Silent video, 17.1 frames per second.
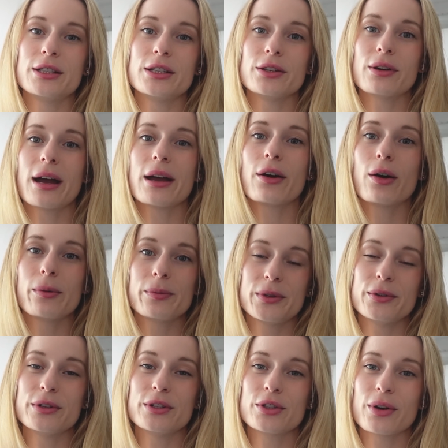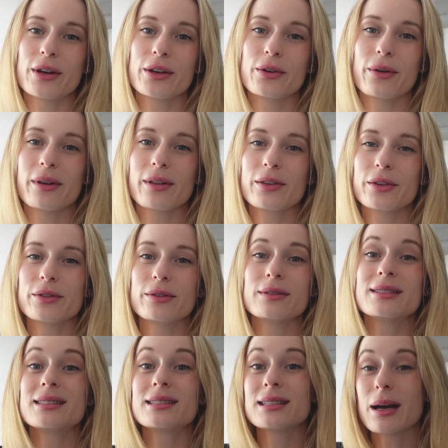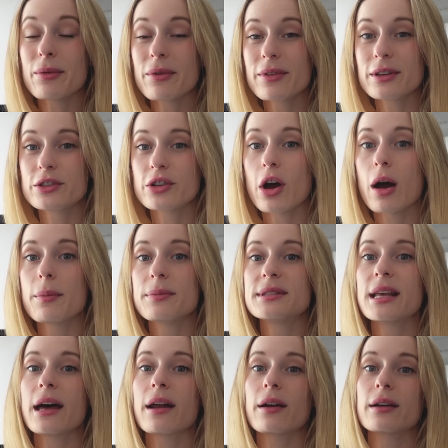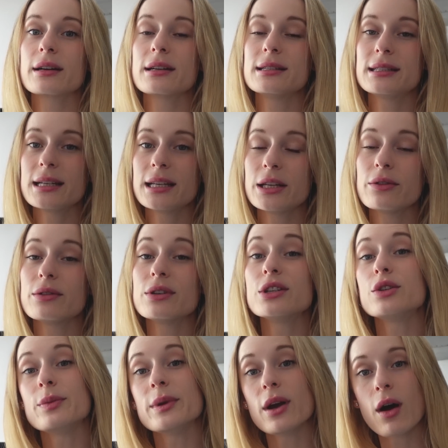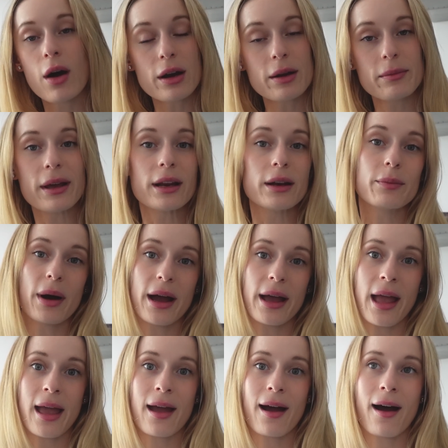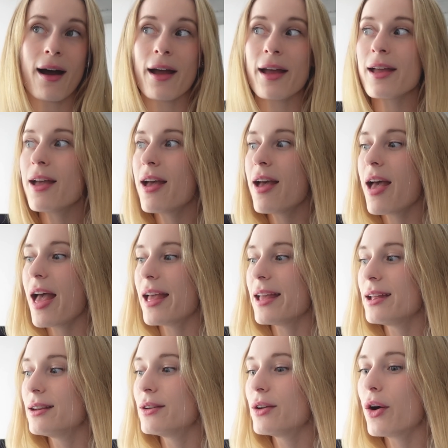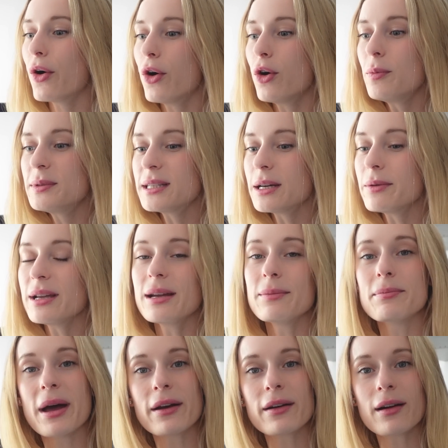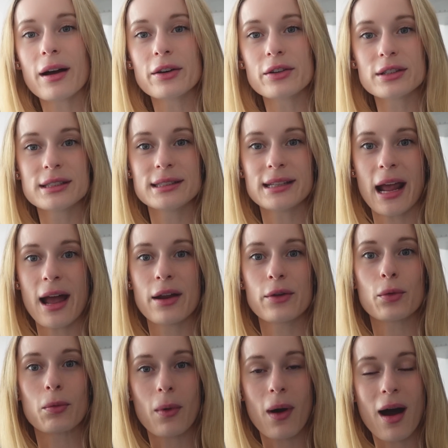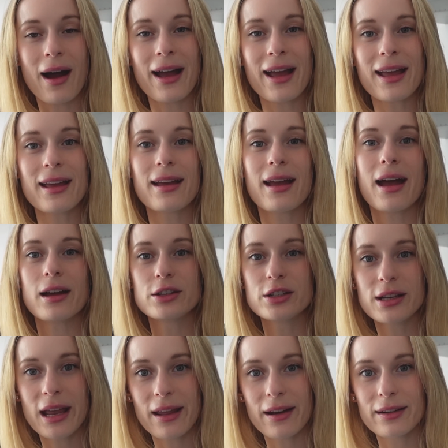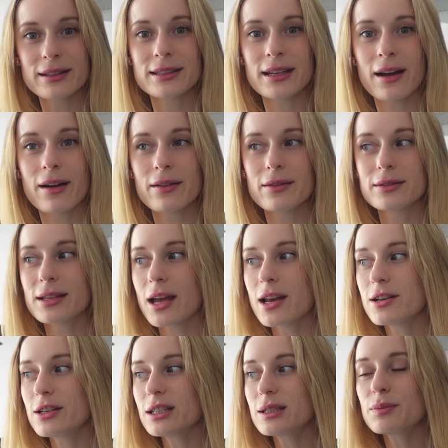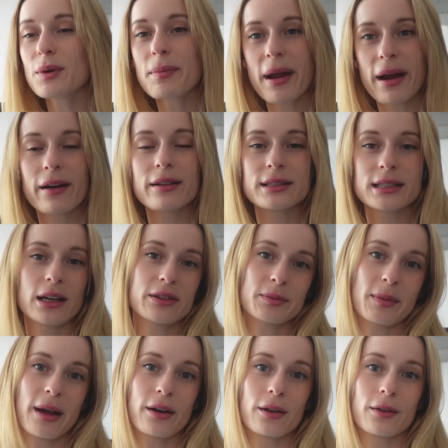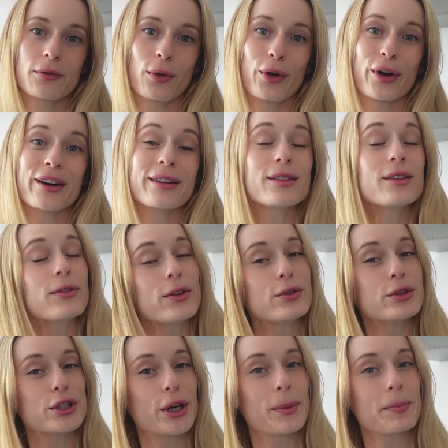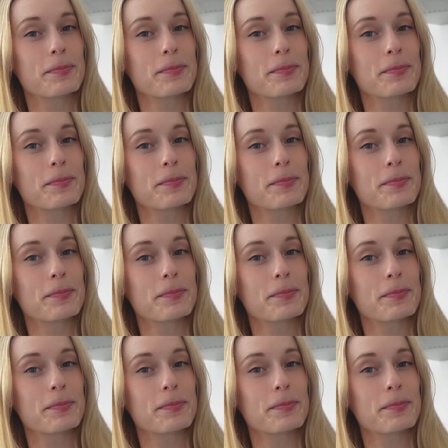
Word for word: too, I hope you enjoyed going through some of the jobs that are continuing to be automated by AI in hopes that we can better understand why, educate ourselves, and just prepare ourselves better for the future.